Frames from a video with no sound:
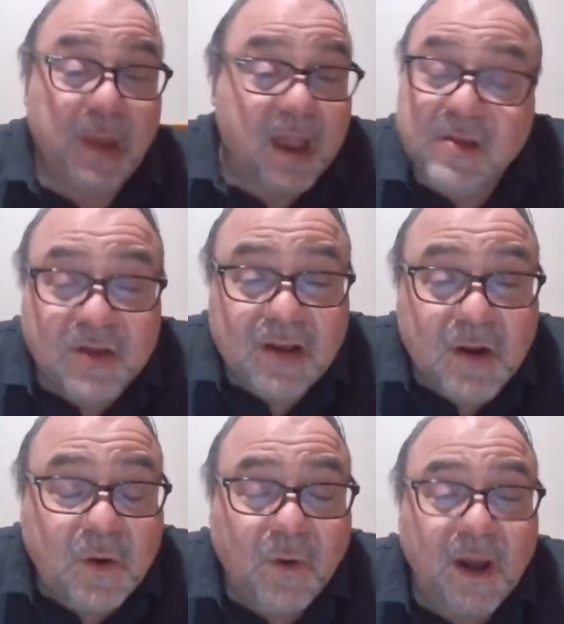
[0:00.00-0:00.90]
And just an
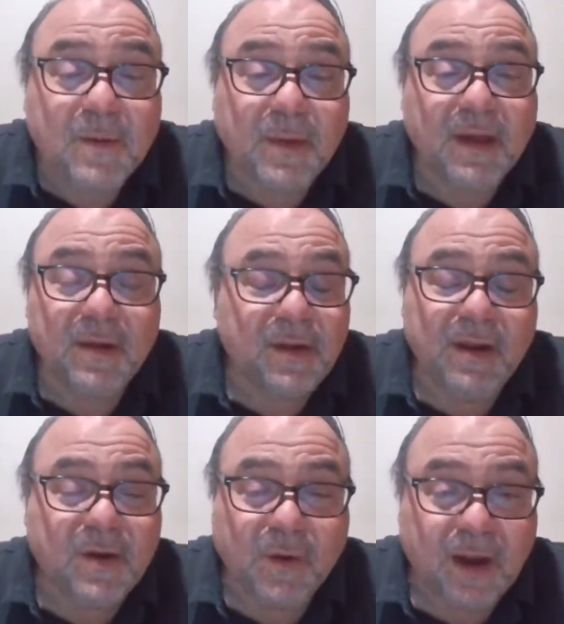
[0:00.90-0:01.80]
incredible
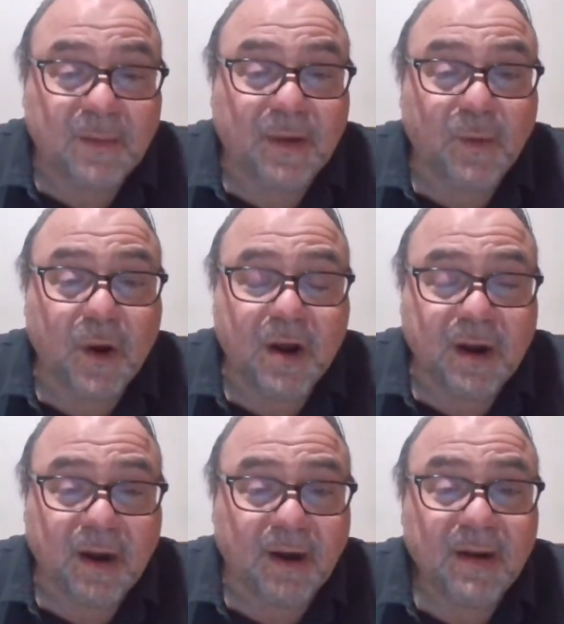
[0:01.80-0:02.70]

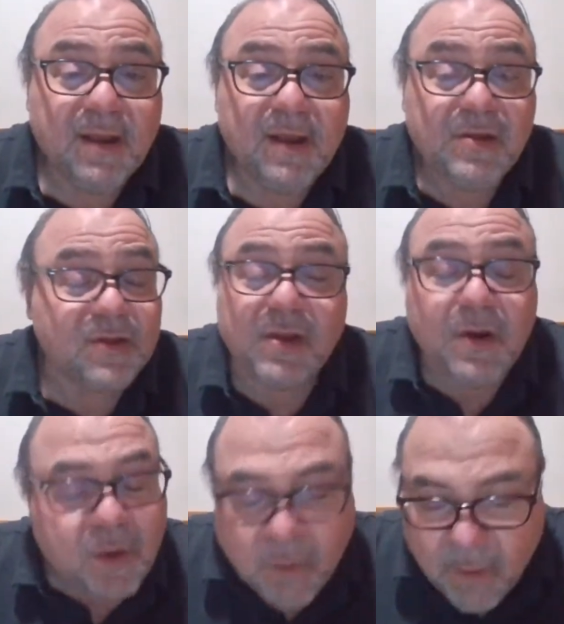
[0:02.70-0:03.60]
worker. Just
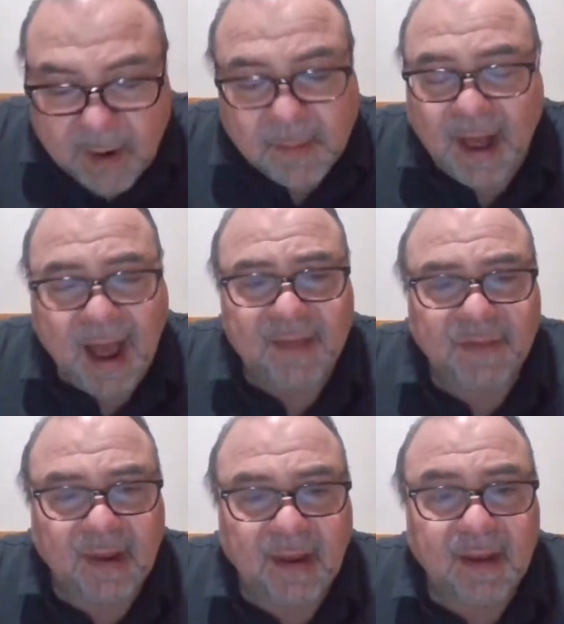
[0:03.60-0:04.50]
an incredible
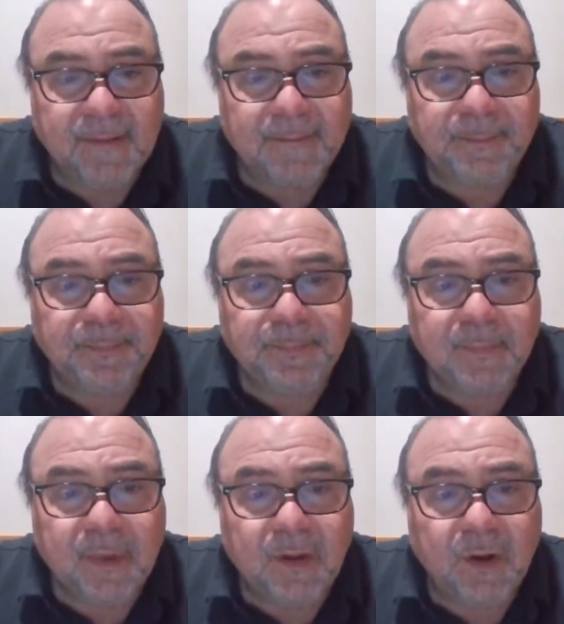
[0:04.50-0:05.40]
athlete,
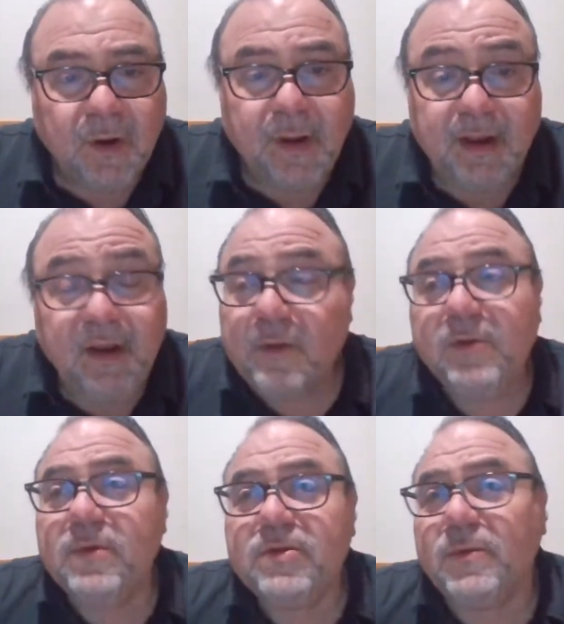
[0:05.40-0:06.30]
you know. And the
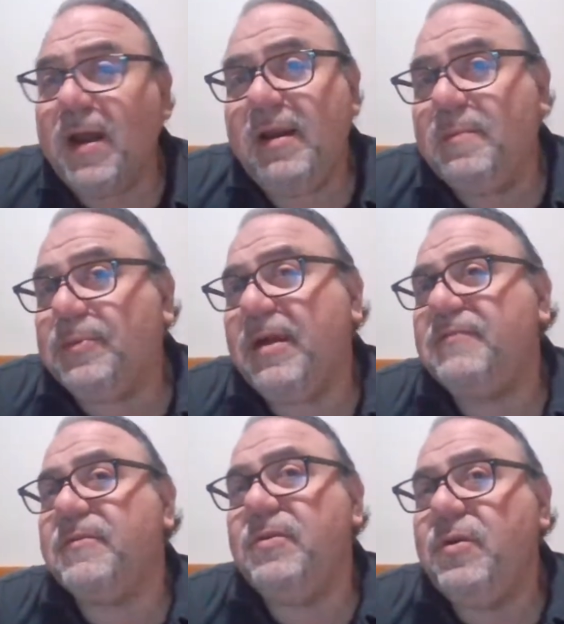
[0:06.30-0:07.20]
only reason why he didn't
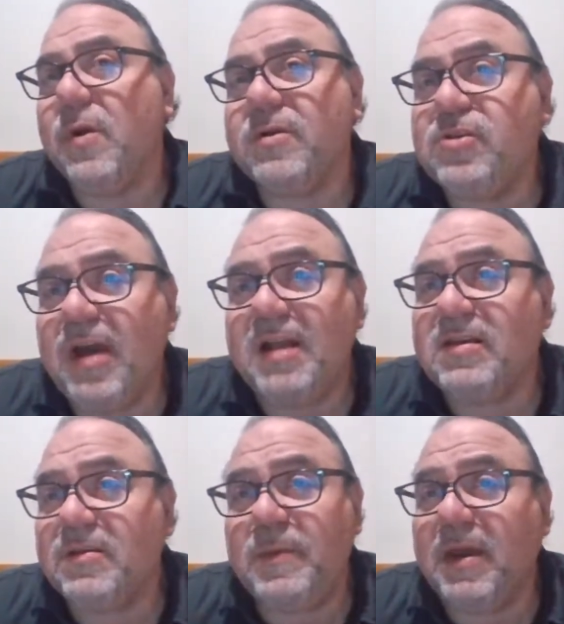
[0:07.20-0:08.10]
play for the New York
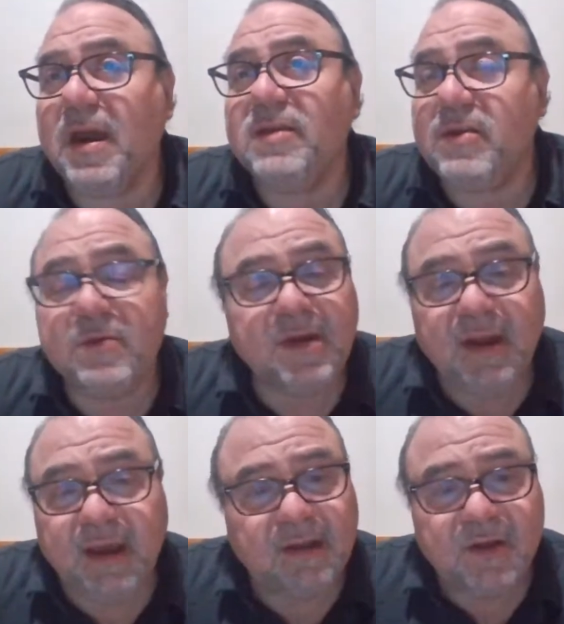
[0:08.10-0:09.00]
Jets is because he was
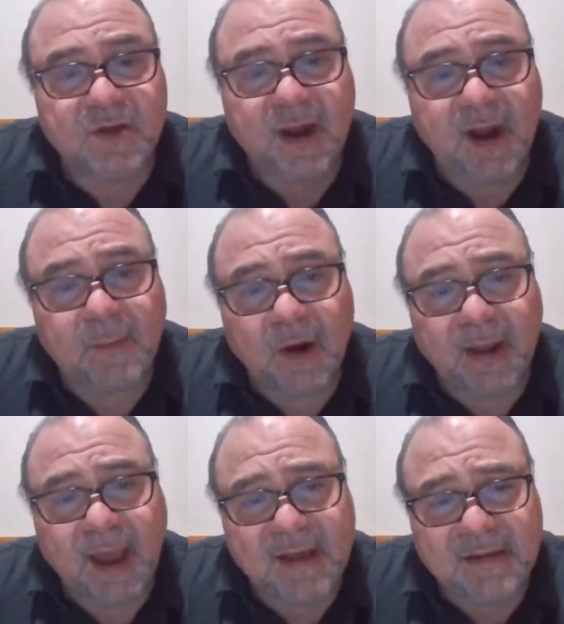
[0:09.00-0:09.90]
going to kick the shit out of
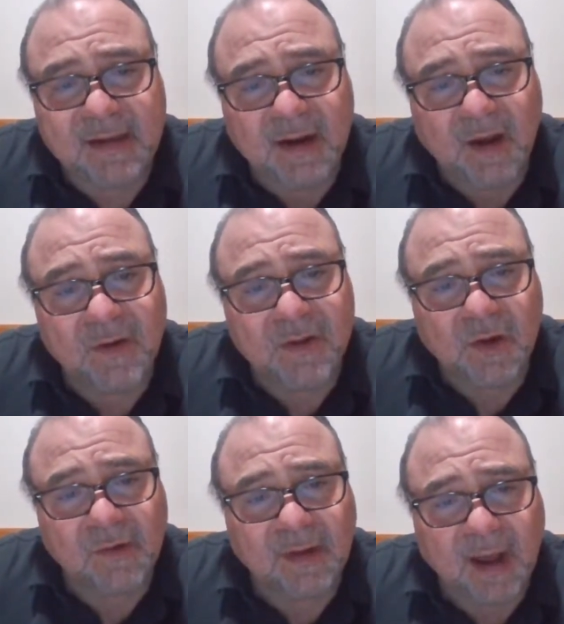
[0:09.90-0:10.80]
Mark Gastineau and
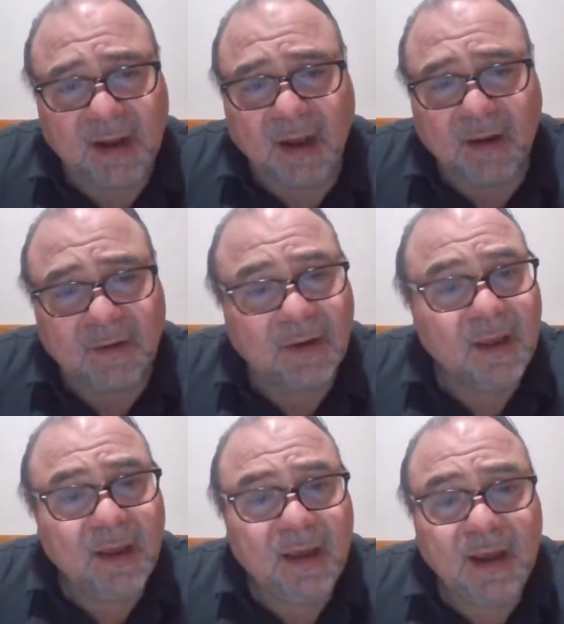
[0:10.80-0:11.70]
Joe Klecko.
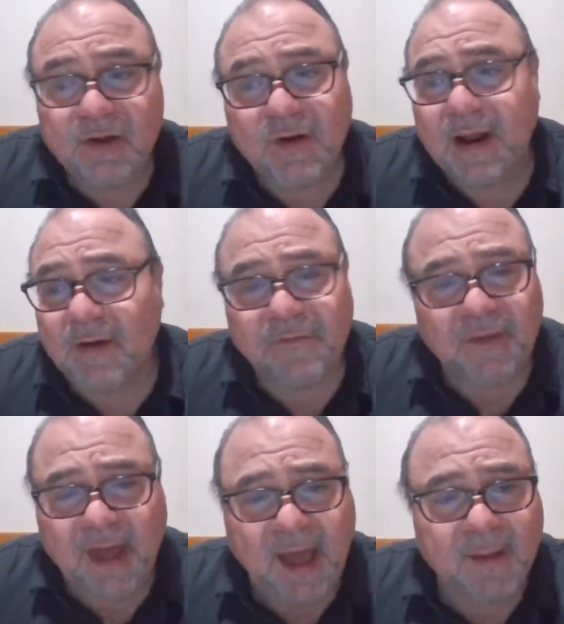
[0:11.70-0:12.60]
He tried out
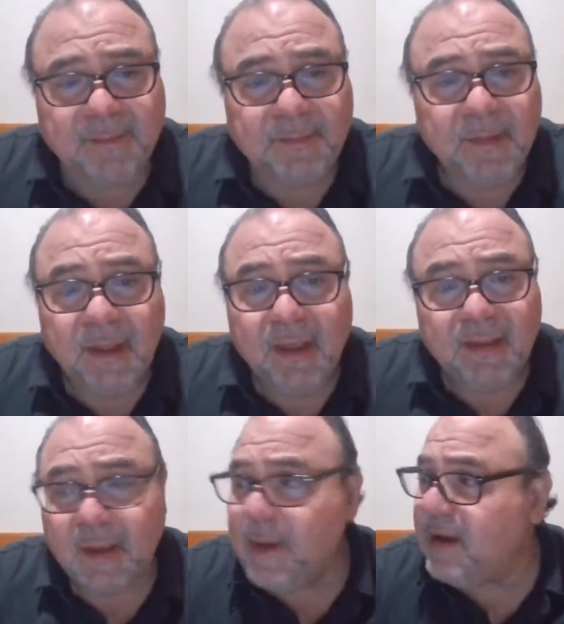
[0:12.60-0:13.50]
for them.
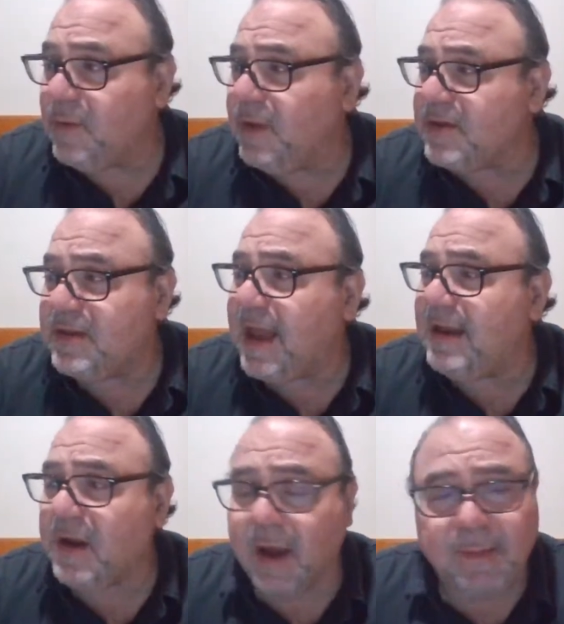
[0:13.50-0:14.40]
They made a real
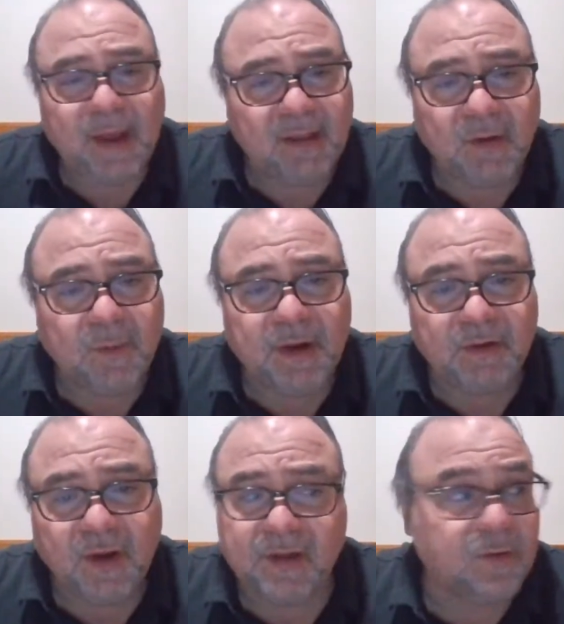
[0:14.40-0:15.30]
snide comment to him in
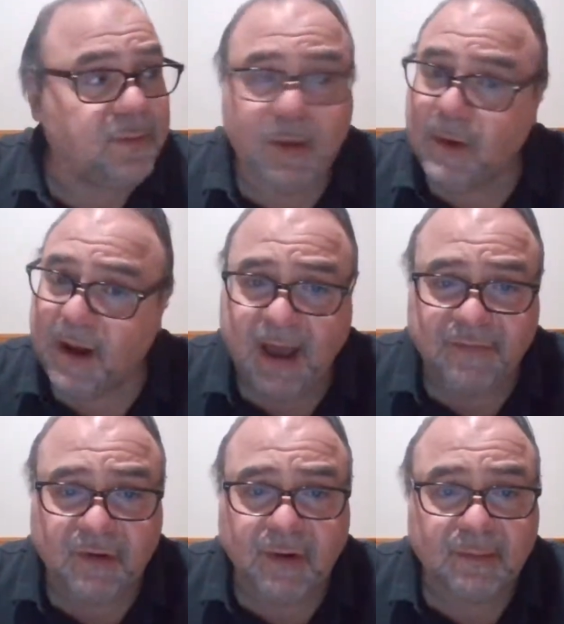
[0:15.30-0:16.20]
the dressing room. He went
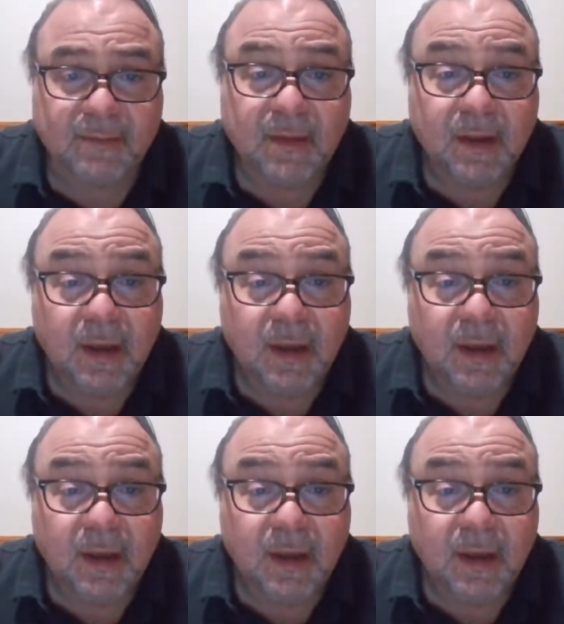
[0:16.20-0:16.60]
after him.